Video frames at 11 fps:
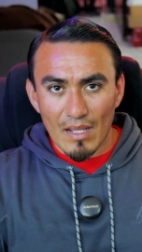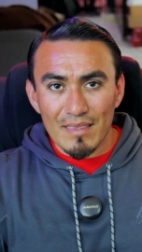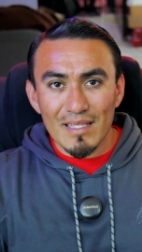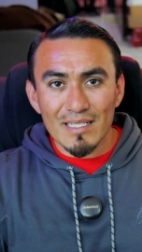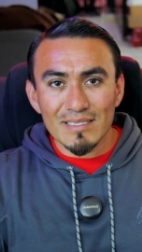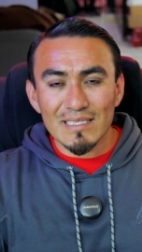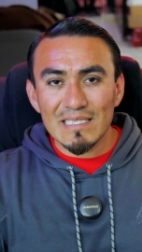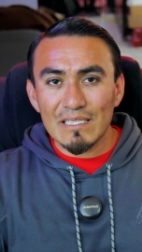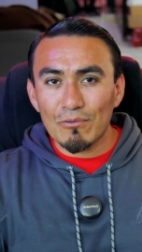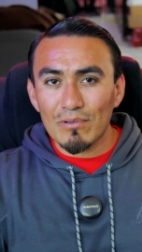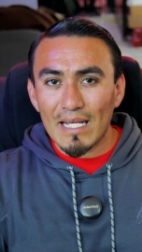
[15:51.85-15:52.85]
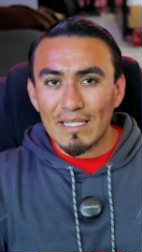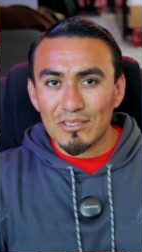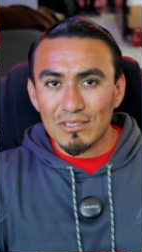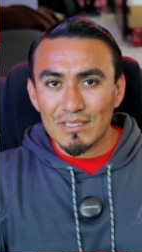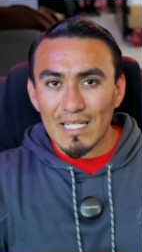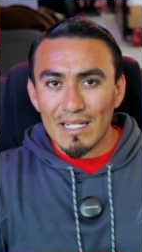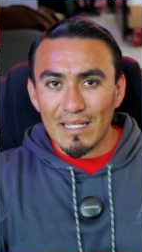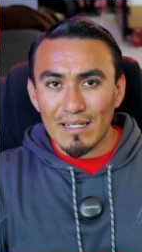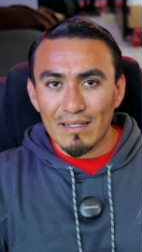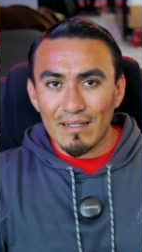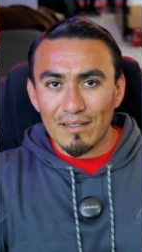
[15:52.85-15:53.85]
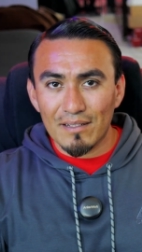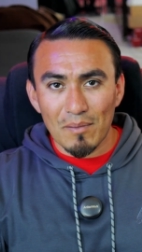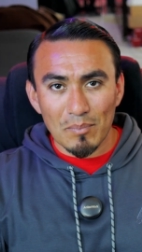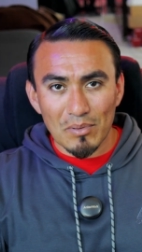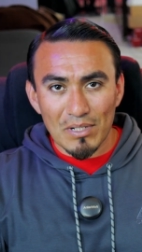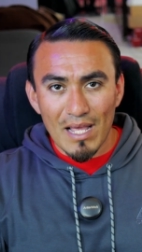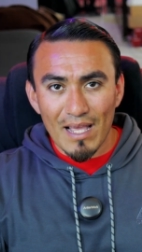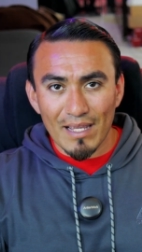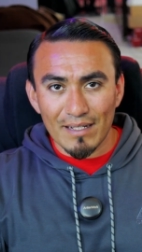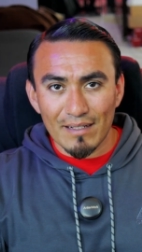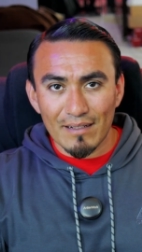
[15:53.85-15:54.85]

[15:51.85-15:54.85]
This is equalizer setting number nine.